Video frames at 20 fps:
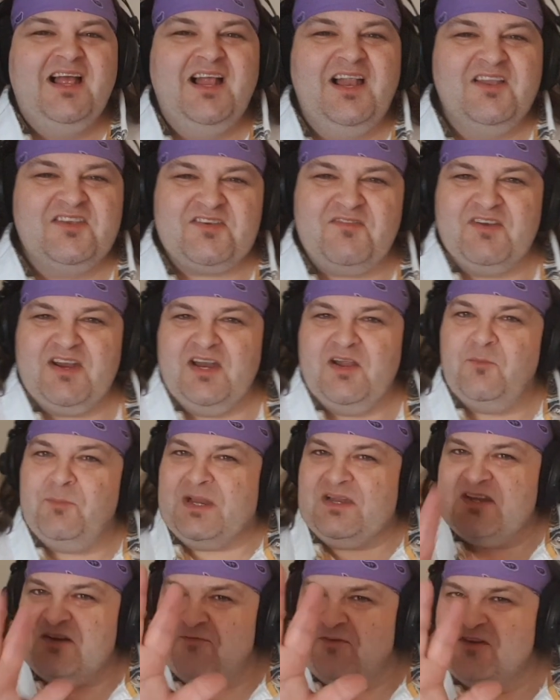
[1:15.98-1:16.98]
Something a little
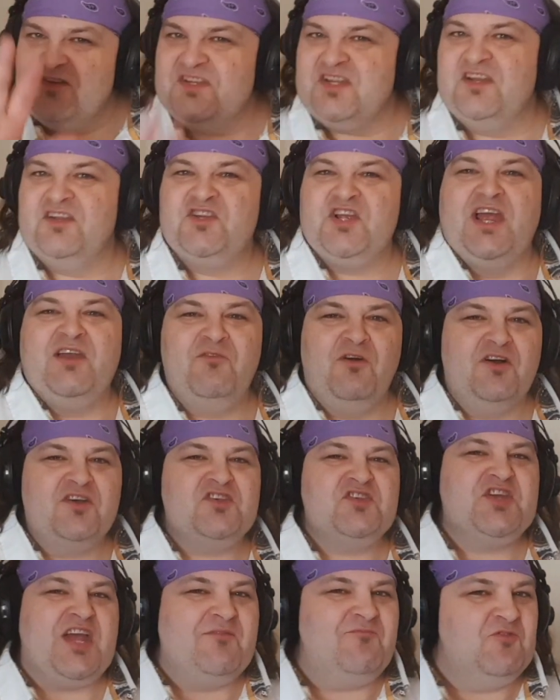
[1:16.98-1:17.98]
bit different to the Jai
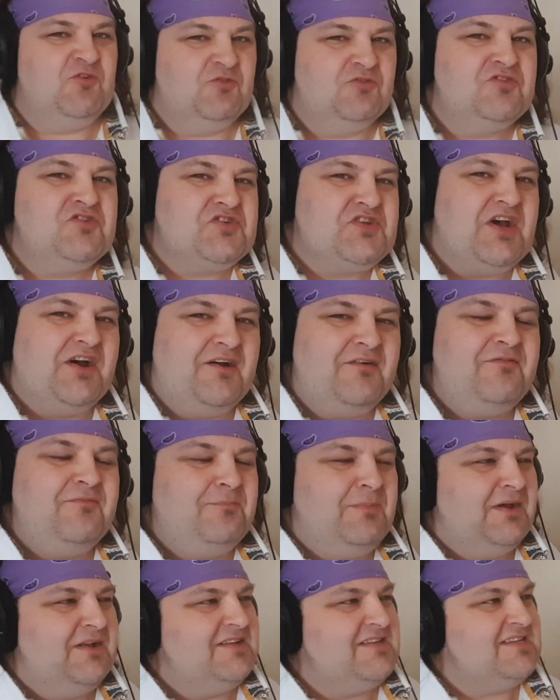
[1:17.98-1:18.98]
Rocks general stuff.
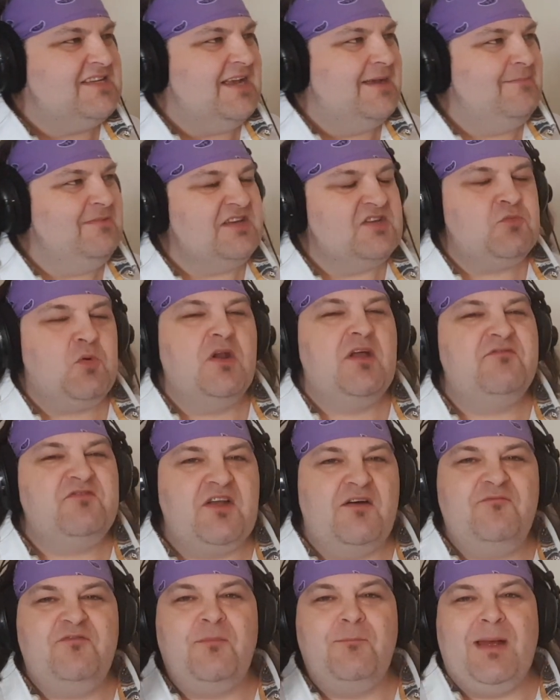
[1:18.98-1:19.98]
But um, it's one I've
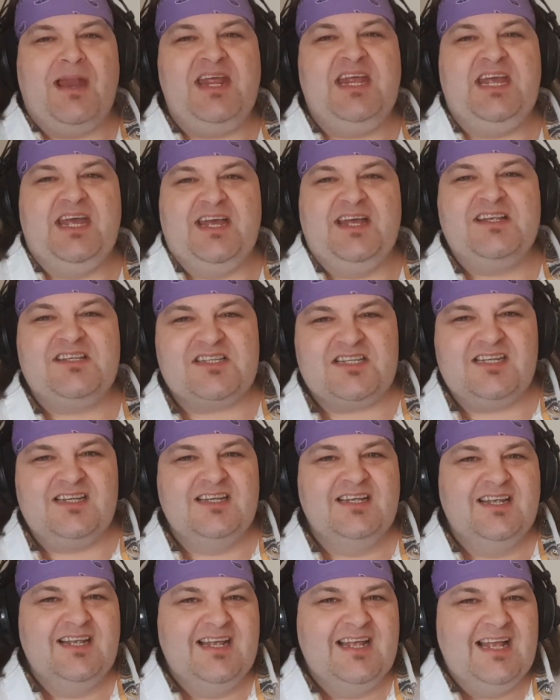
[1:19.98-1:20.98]
done for many years.
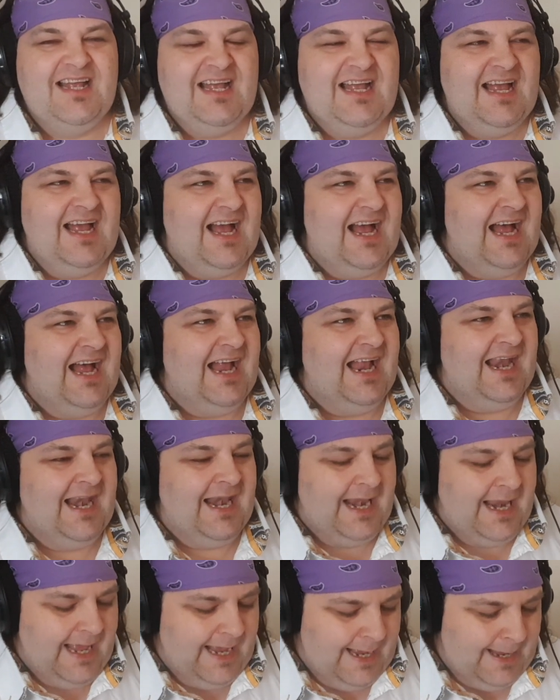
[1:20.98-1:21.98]

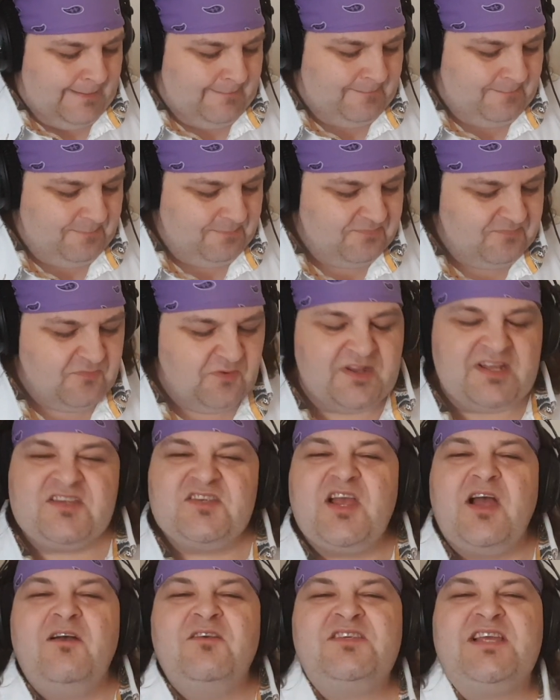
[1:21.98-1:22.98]
And um, well, this
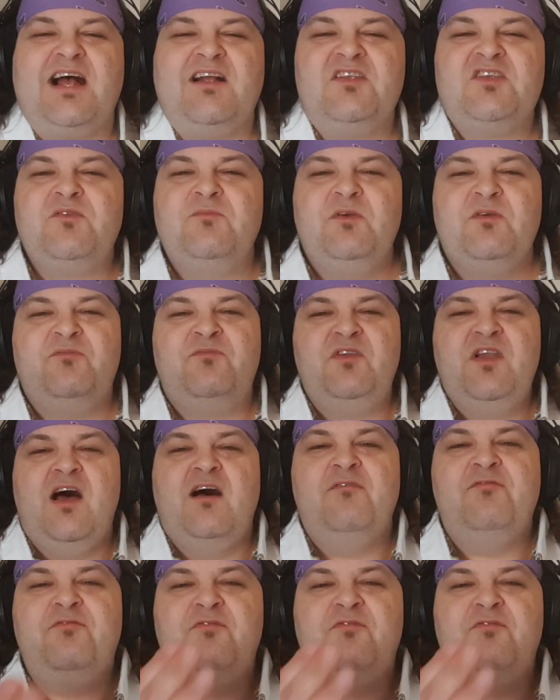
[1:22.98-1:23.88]
goes out to move love